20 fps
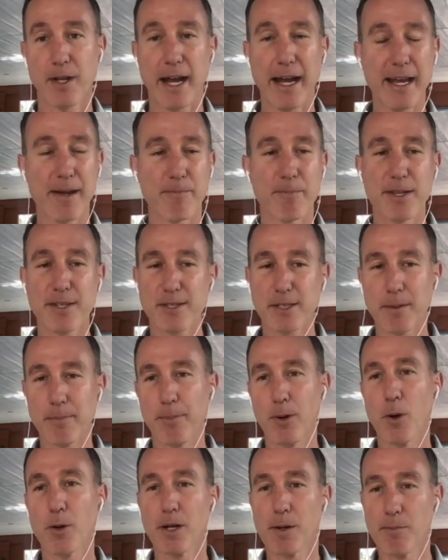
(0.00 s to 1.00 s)
I missed the
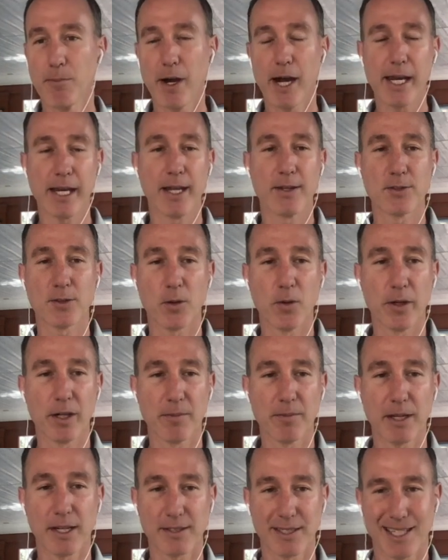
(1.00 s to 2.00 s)
boat on Binance
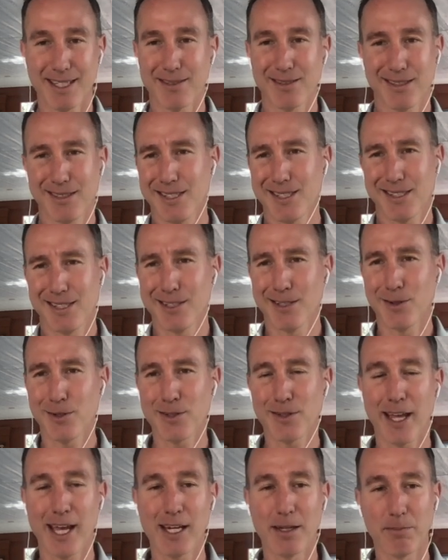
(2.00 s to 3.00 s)
Coin because I just didn't
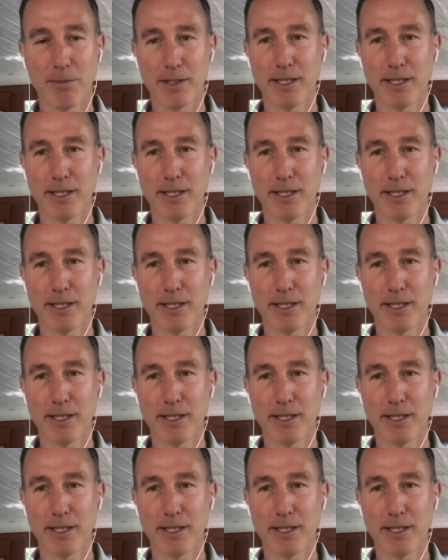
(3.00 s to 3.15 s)
understand it,